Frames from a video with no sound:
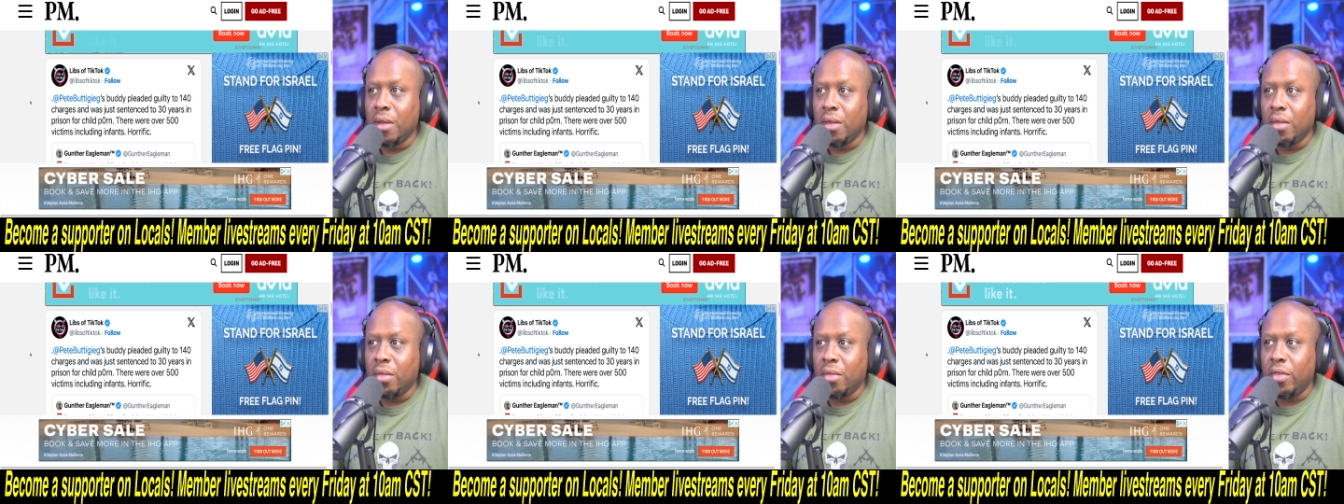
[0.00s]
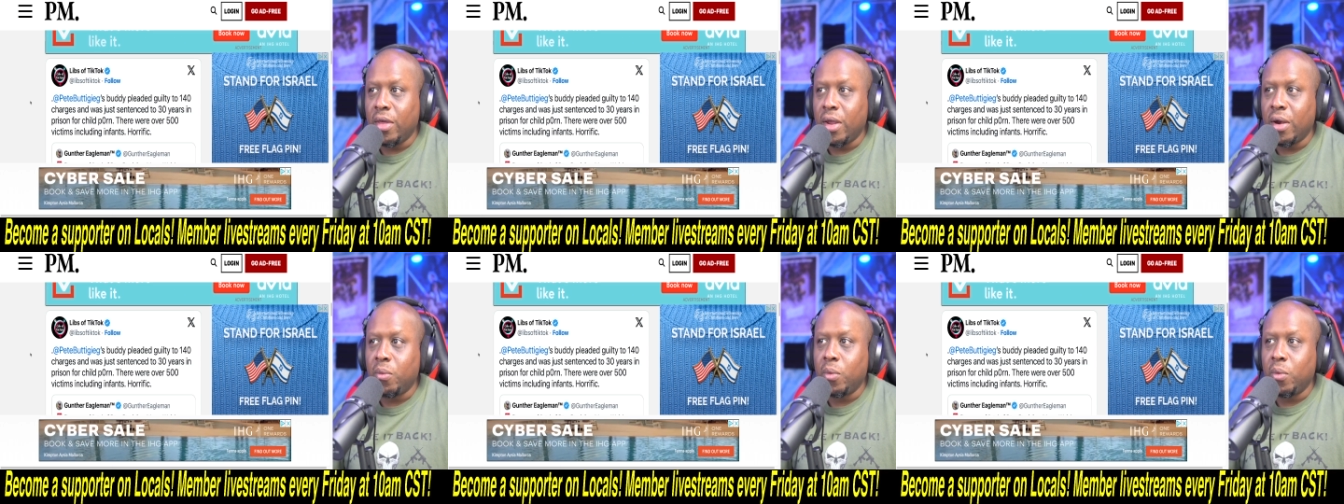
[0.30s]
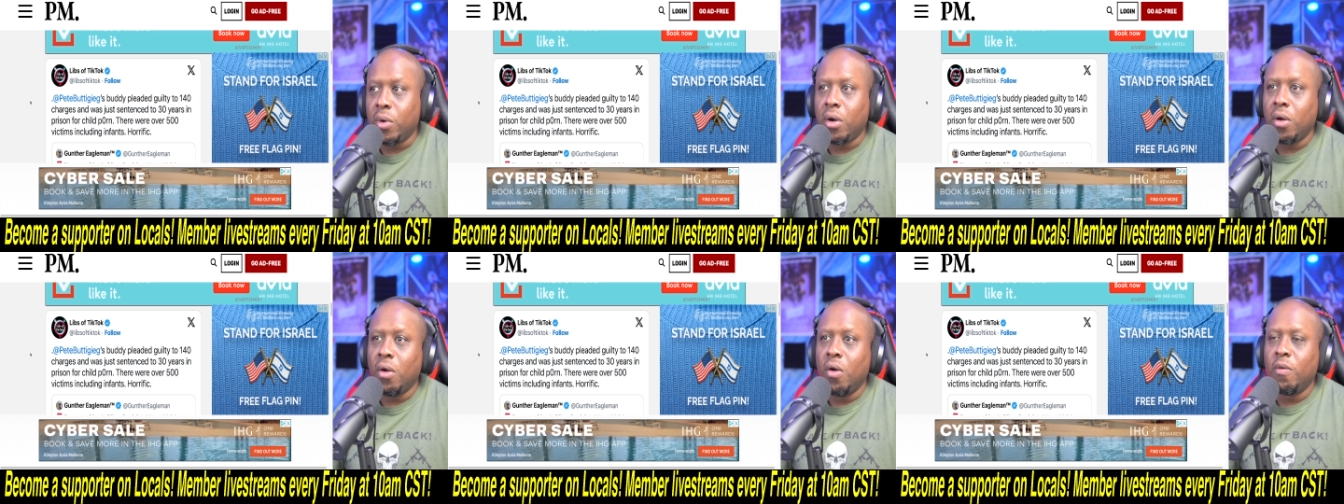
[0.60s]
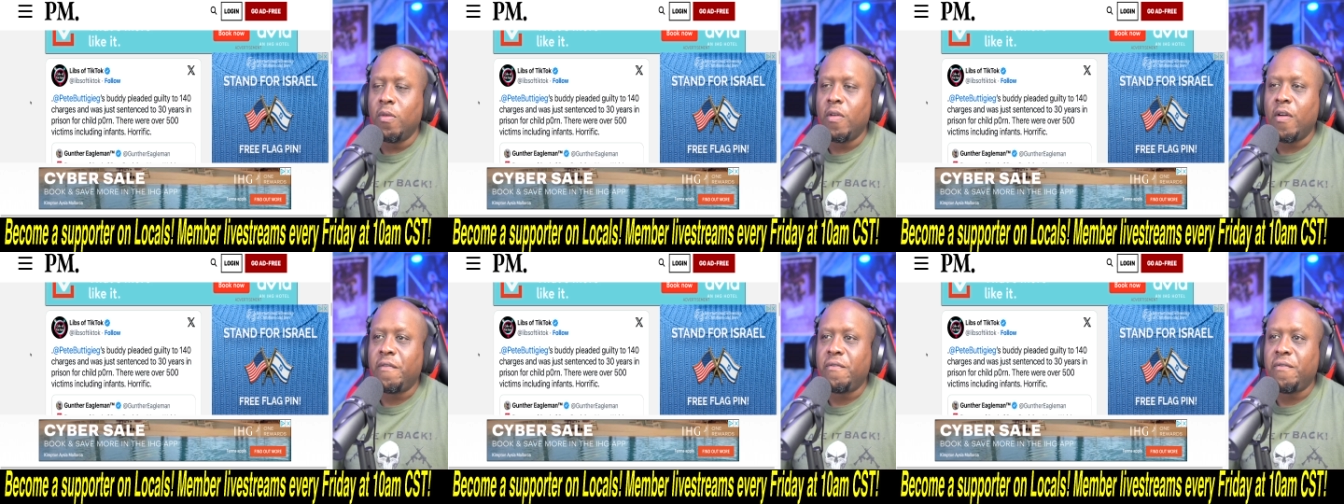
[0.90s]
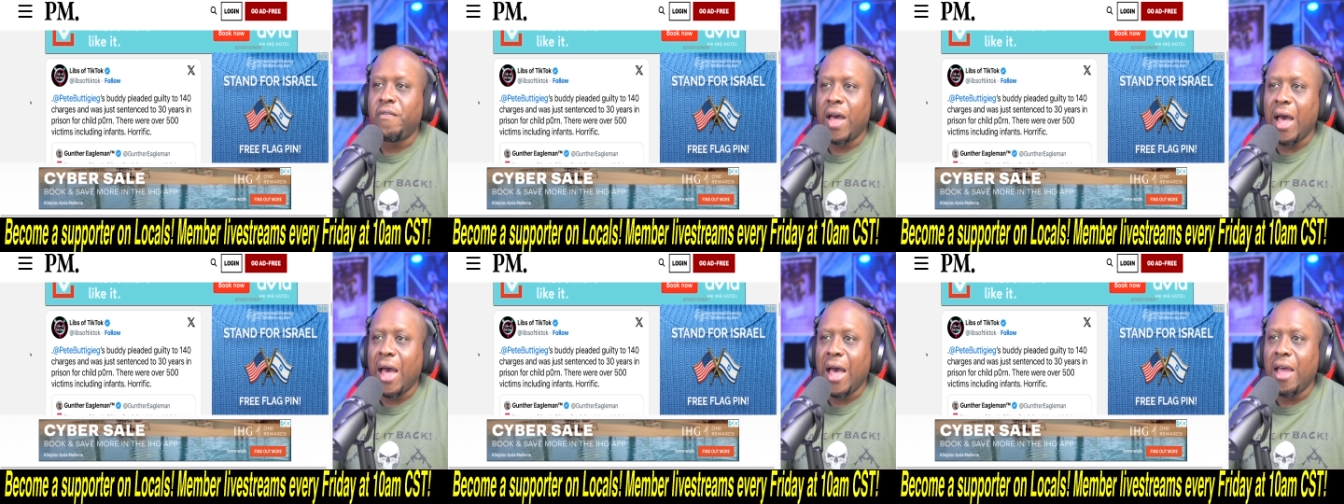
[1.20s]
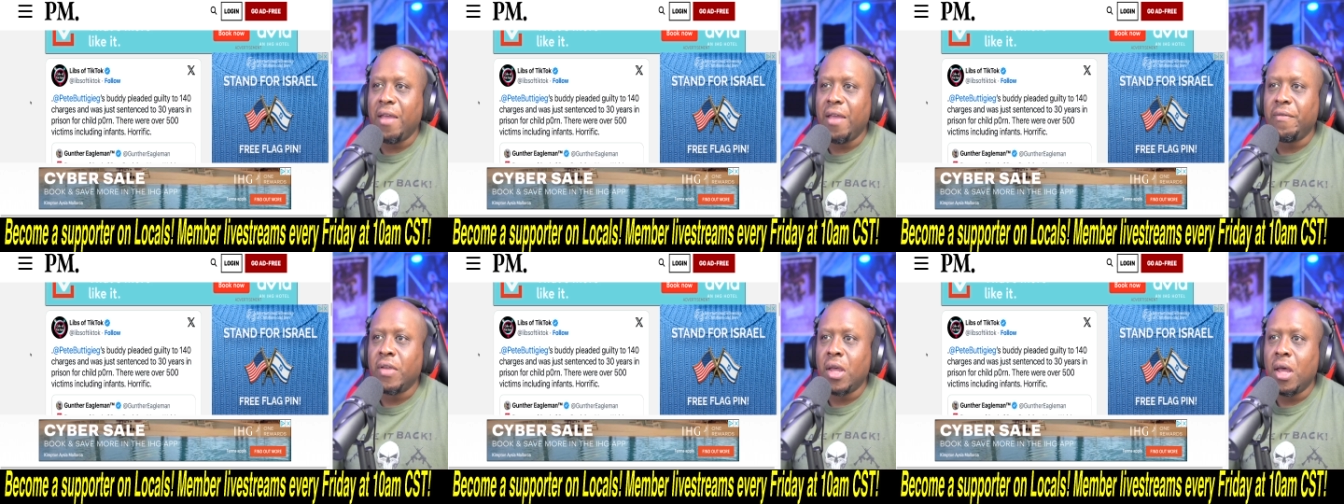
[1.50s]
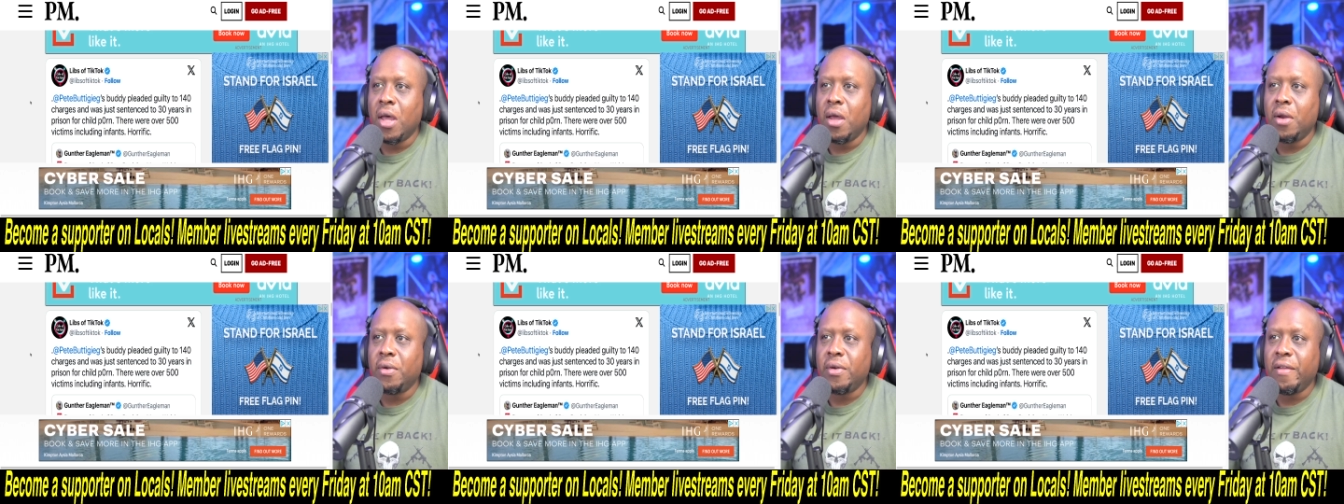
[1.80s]
There were over
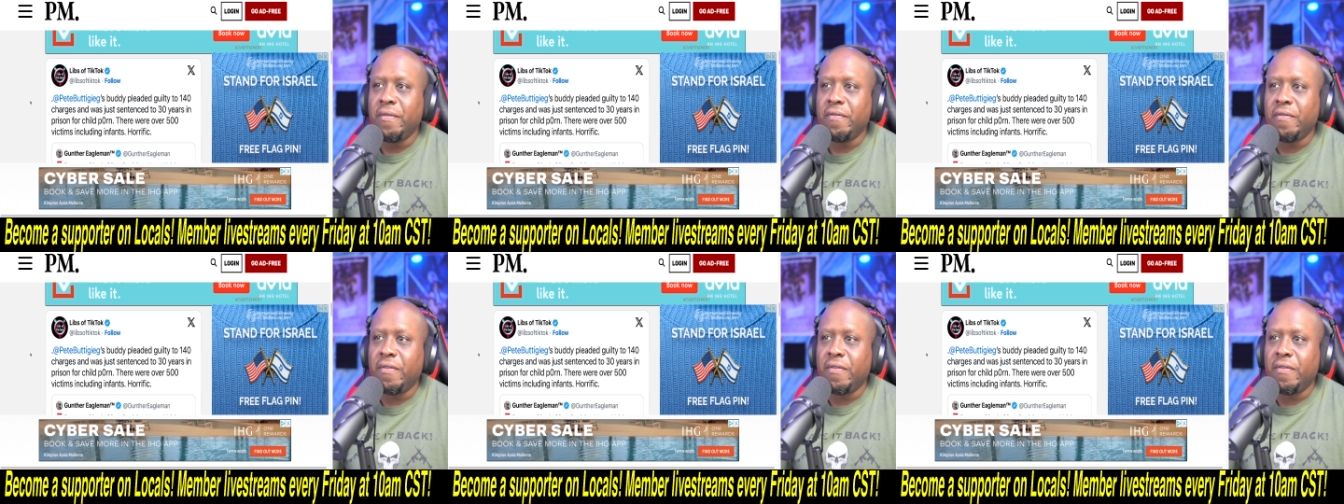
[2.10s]
500